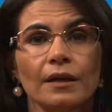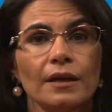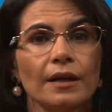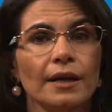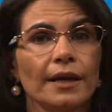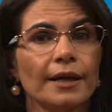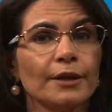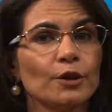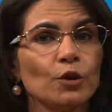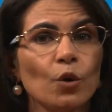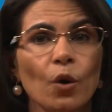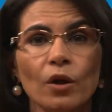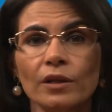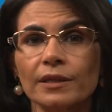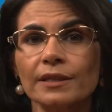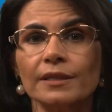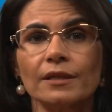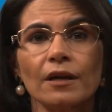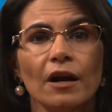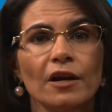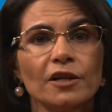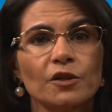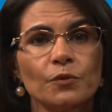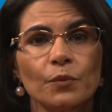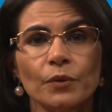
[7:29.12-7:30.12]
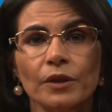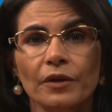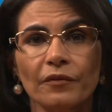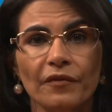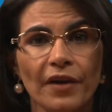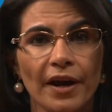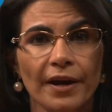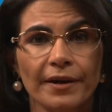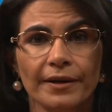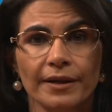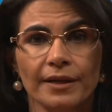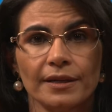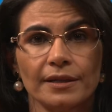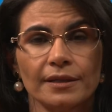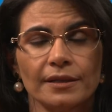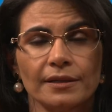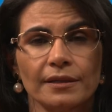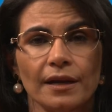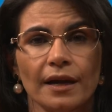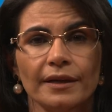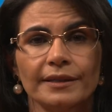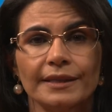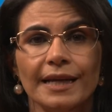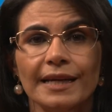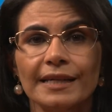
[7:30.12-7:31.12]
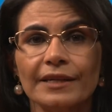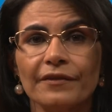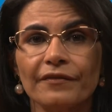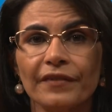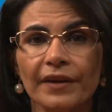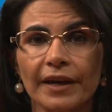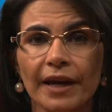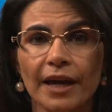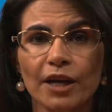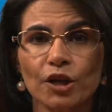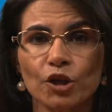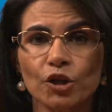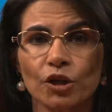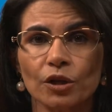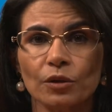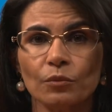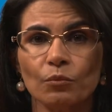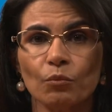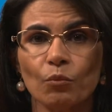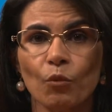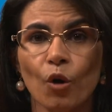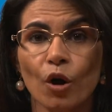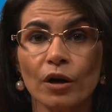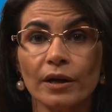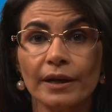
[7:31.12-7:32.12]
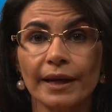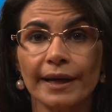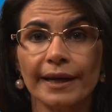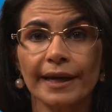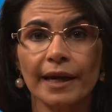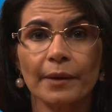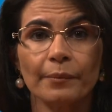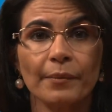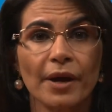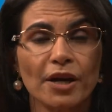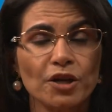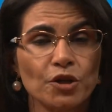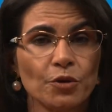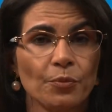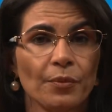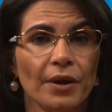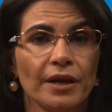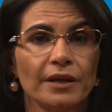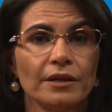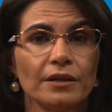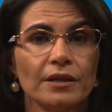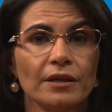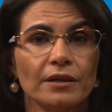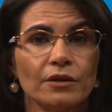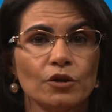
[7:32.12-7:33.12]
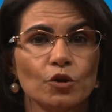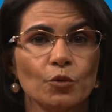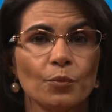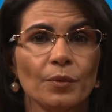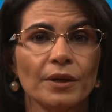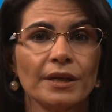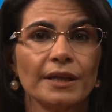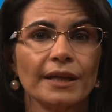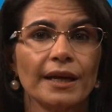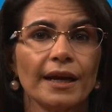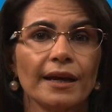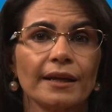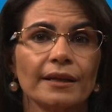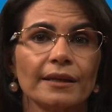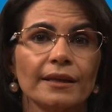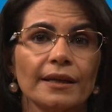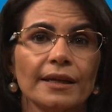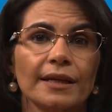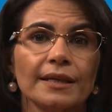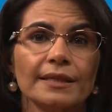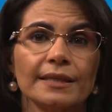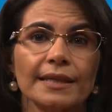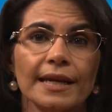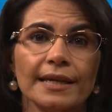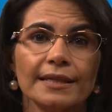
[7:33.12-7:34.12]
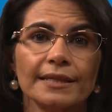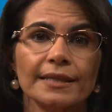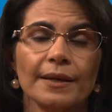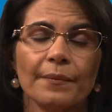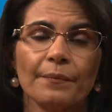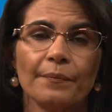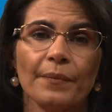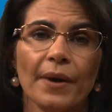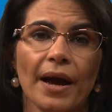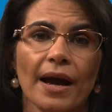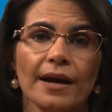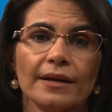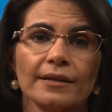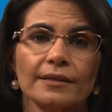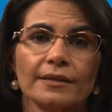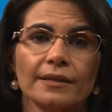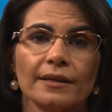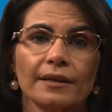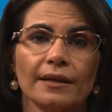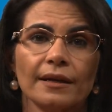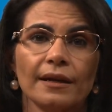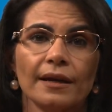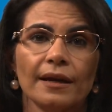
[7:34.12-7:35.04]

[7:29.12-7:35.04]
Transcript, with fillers: It all starts with awareness, identification, modeling and measurement to mitigate the assessed impact